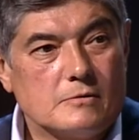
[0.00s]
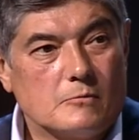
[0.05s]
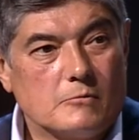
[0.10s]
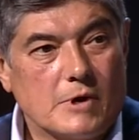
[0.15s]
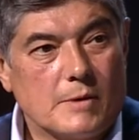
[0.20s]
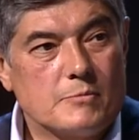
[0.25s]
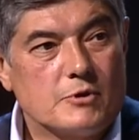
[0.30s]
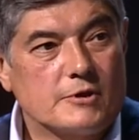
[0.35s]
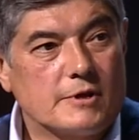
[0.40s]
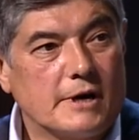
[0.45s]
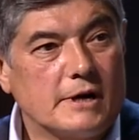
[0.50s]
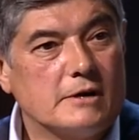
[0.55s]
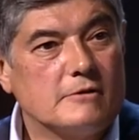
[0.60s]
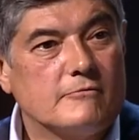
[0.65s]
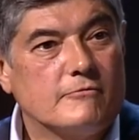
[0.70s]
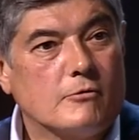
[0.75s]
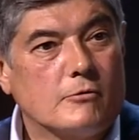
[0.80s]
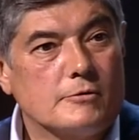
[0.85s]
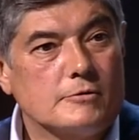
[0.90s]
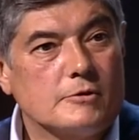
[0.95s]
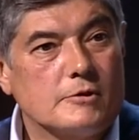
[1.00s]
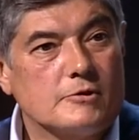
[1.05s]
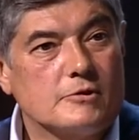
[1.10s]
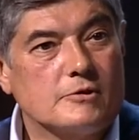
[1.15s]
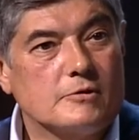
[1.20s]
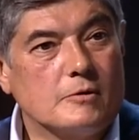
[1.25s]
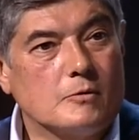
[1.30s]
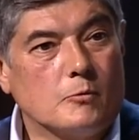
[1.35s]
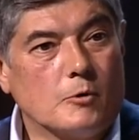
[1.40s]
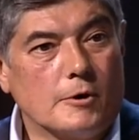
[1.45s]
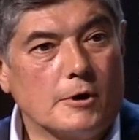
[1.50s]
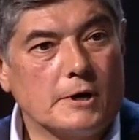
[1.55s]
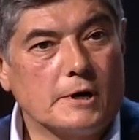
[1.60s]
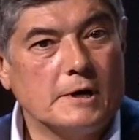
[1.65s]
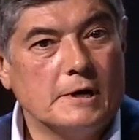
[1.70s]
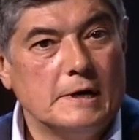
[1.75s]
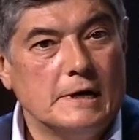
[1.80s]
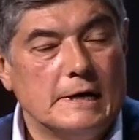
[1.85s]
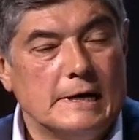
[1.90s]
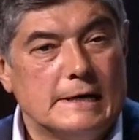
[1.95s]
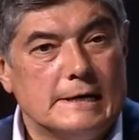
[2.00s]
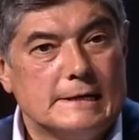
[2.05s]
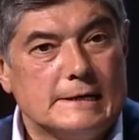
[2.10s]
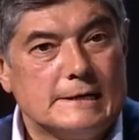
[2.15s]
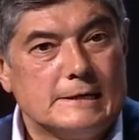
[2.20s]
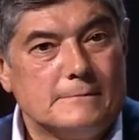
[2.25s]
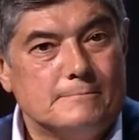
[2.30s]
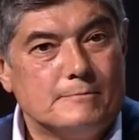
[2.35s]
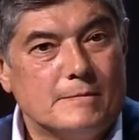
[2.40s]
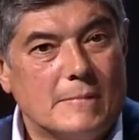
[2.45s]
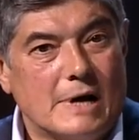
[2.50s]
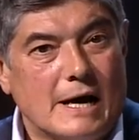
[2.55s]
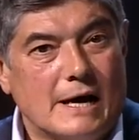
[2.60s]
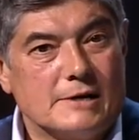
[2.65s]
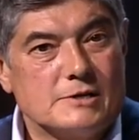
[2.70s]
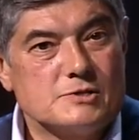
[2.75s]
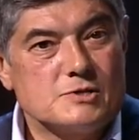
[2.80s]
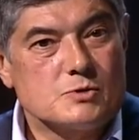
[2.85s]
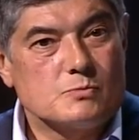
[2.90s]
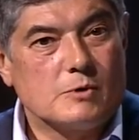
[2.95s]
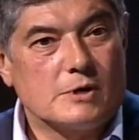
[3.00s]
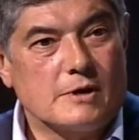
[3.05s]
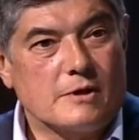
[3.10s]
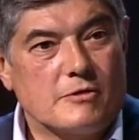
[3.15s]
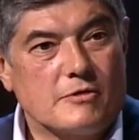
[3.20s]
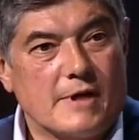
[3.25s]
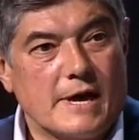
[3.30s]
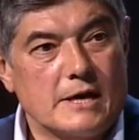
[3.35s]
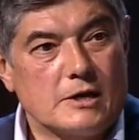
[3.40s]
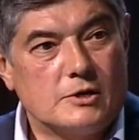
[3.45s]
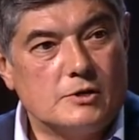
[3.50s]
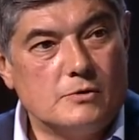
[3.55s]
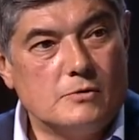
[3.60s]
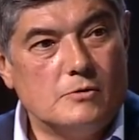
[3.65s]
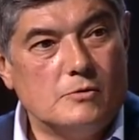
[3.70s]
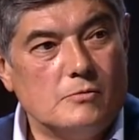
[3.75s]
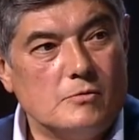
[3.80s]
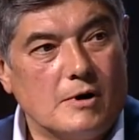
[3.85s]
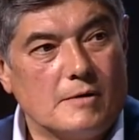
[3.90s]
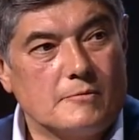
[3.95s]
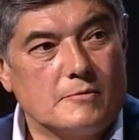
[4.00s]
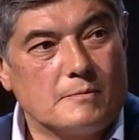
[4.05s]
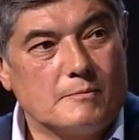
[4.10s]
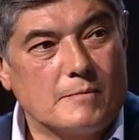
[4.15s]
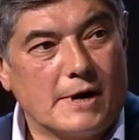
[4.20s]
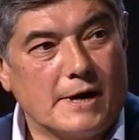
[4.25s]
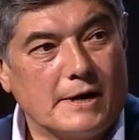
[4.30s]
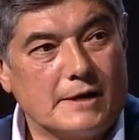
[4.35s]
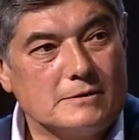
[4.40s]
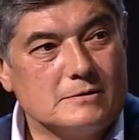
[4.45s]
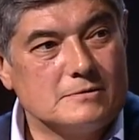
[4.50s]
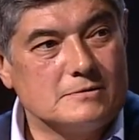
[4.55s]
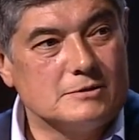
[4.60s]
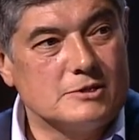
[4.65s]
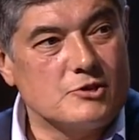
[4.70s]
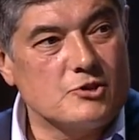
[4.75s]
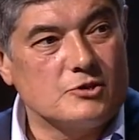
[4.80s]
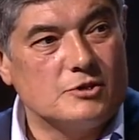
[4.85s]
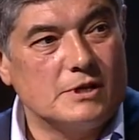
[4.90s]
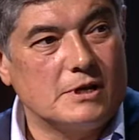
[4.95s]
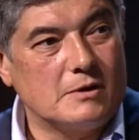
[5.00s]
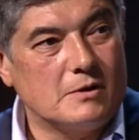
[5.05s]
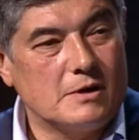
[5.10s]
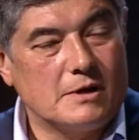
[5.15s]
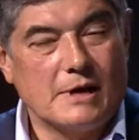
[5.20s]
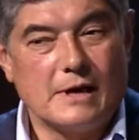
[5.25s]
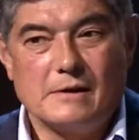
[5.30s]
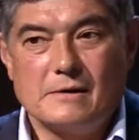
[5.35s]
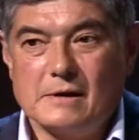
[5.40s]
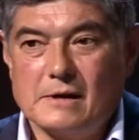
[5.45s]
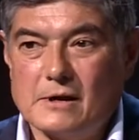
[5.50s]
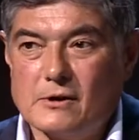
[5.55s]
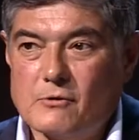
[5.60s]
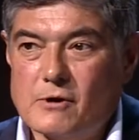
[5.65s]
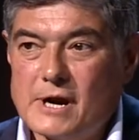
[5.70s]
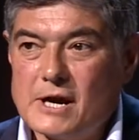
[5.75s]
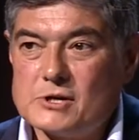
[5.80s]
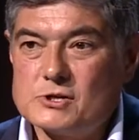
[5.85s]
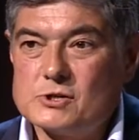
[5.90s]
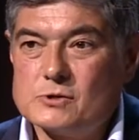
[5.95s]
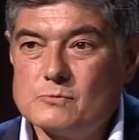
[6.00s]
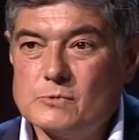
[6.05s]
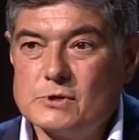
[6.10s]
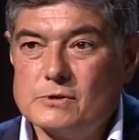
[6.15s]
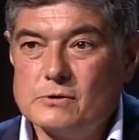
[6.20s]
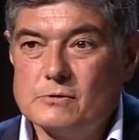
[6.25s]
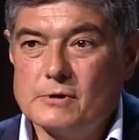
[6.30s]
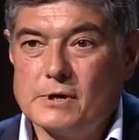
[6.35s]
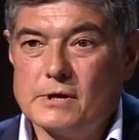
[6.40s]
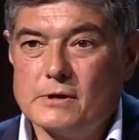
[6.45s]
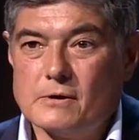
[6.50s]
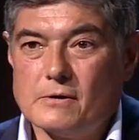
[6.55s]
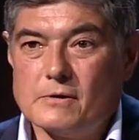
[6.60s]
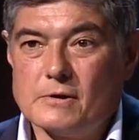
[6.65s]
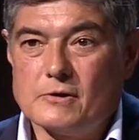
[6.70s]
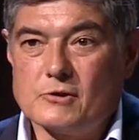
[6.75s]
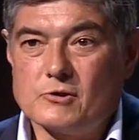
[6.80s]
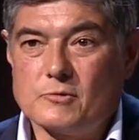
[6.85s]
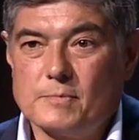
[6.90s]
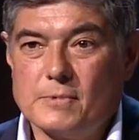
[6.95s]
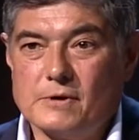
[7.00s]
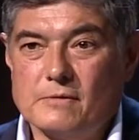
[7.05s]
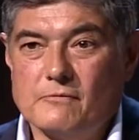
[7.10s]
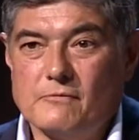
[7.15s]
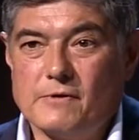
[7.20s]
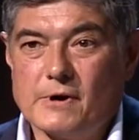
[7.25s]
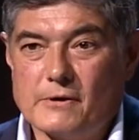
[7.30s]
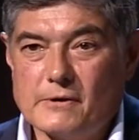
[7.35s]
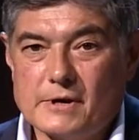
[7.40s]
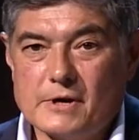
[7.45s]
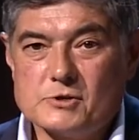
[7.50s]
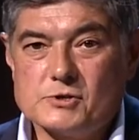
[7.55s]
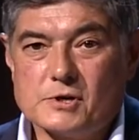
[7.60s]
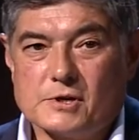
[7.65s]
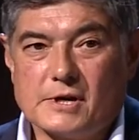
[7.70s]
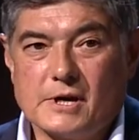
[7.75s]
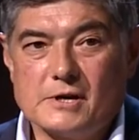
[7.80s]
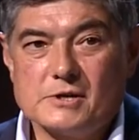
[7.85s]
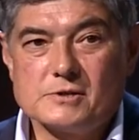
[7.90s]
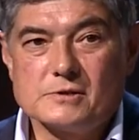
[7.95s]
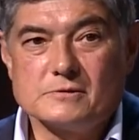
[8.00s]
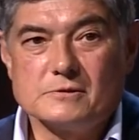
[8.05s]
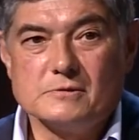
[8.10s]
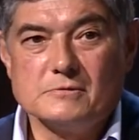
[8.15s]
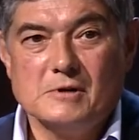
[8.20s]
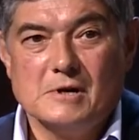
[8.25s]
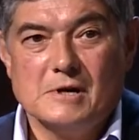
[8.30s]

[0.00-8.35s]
website for this work. I just want to thank you. My listening and interaction with you here has been very educational,